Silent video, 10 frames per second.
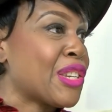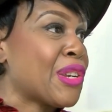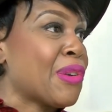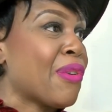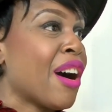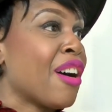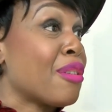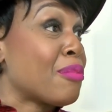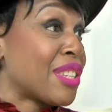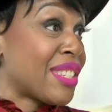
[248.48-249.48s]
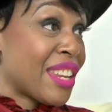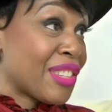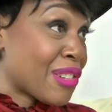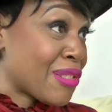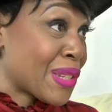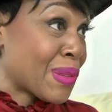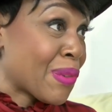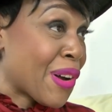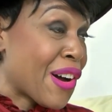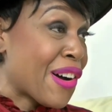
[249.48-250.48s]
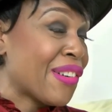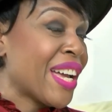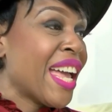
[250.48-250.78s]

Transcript: you are a presenter as well.